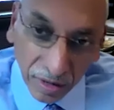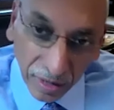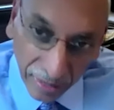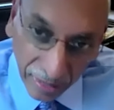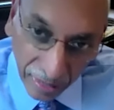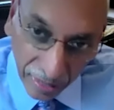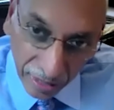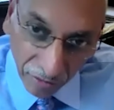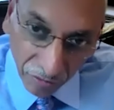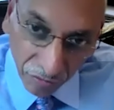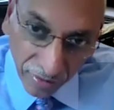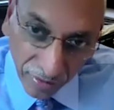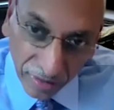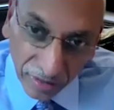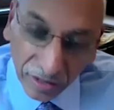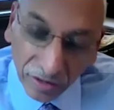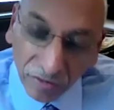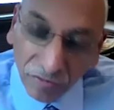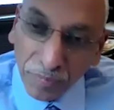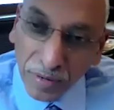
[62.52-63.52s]
again
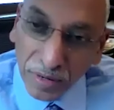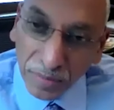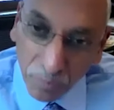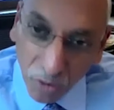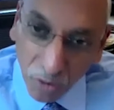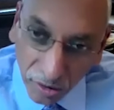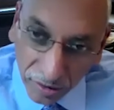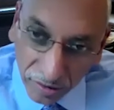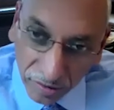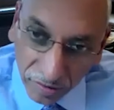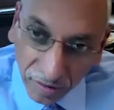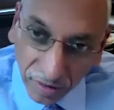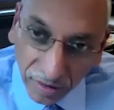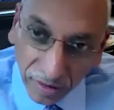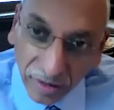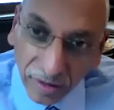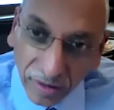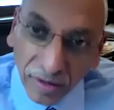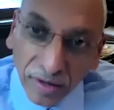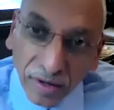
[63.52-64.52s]
effective but
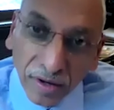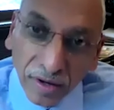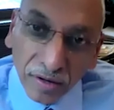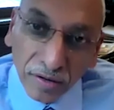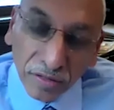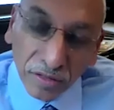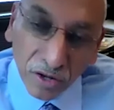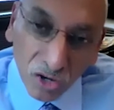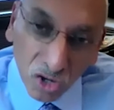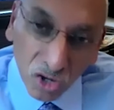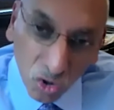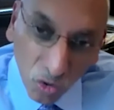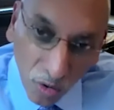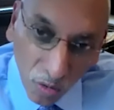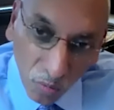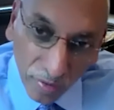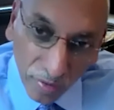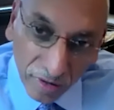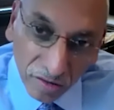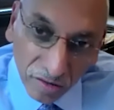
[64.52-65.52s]
modestly. The newer
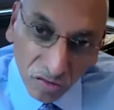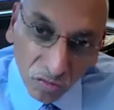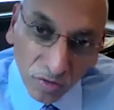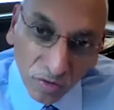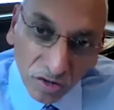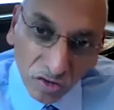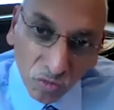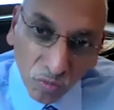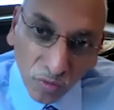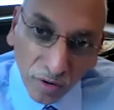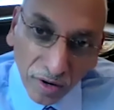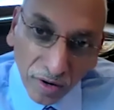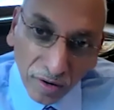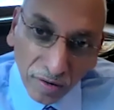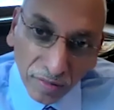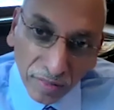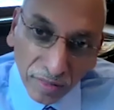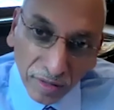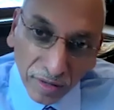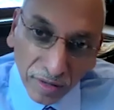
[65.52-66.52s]
ones, which
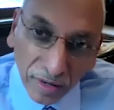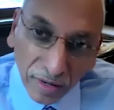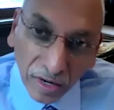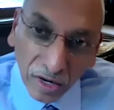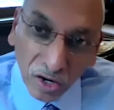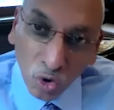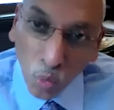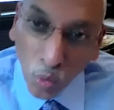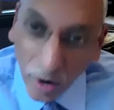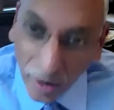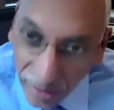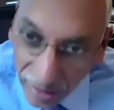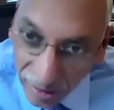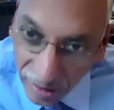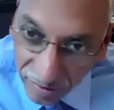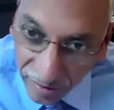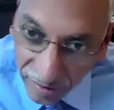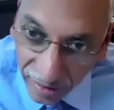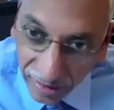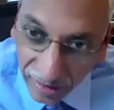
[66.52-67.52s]
were the guanylate
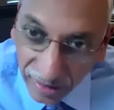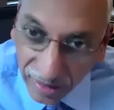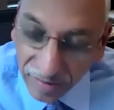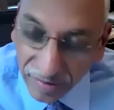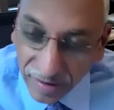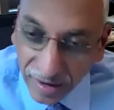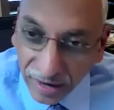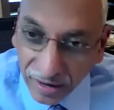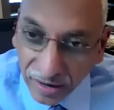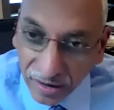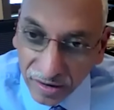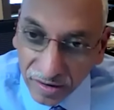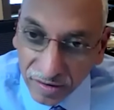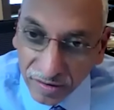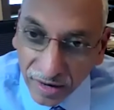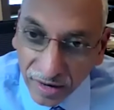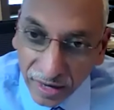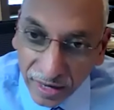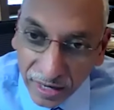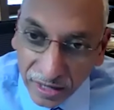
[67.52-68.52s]
cyclase
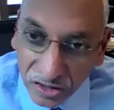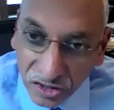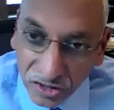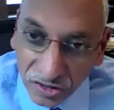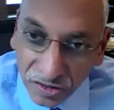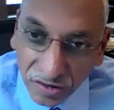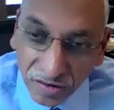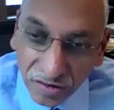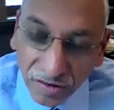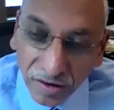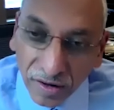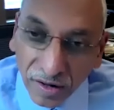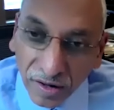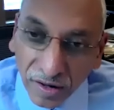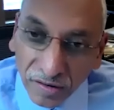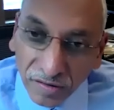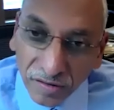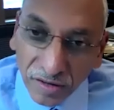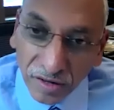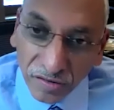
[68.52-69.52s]
agonist agents,
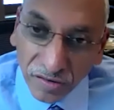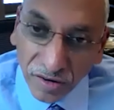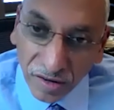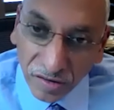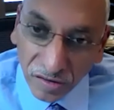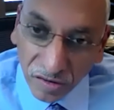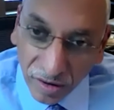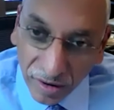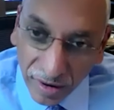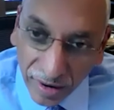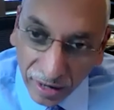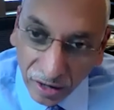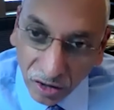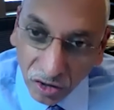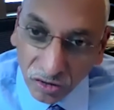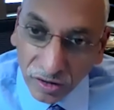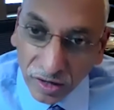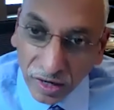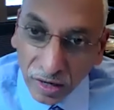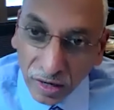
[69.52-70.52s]
such as
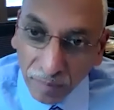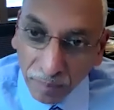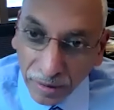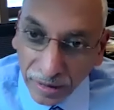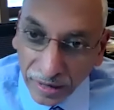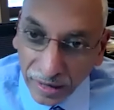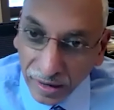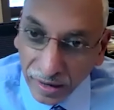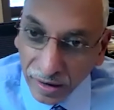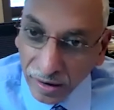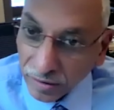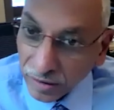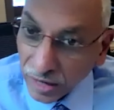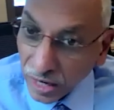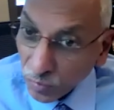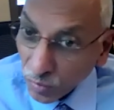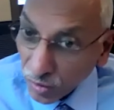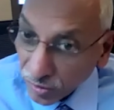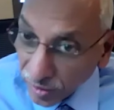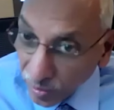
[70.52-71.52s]
linaclotide and
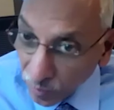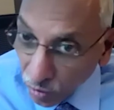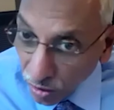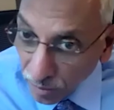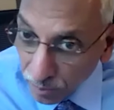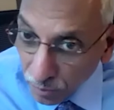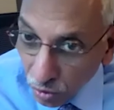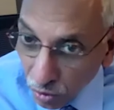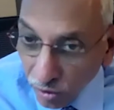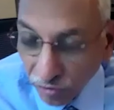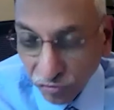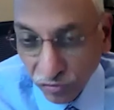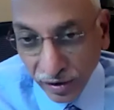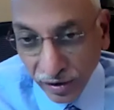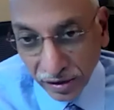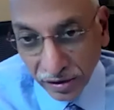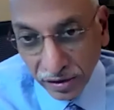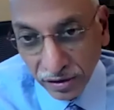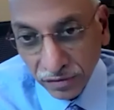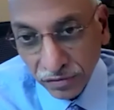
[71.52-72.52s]
plecanatide, were somewhat more
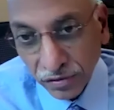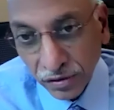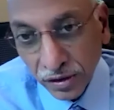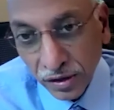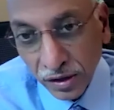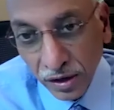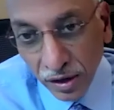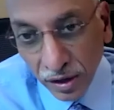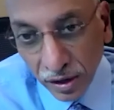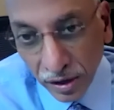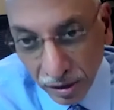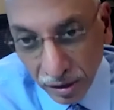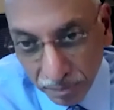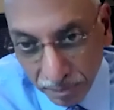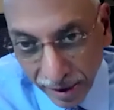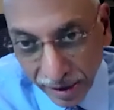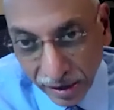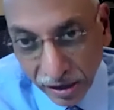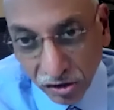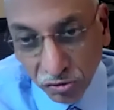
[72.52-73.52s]
effective in
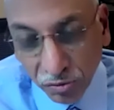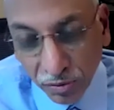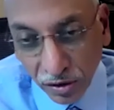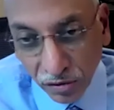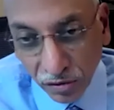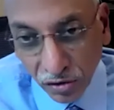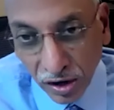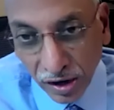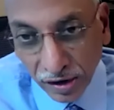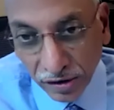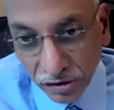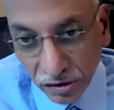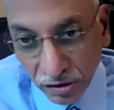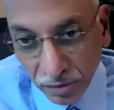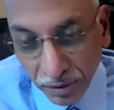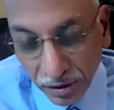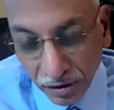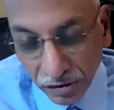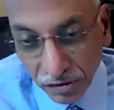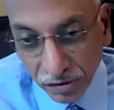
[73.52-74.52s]
management of
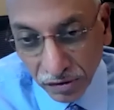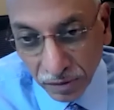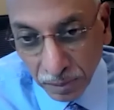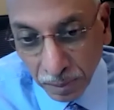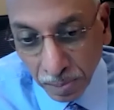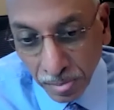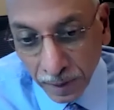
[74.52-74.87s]
constipation.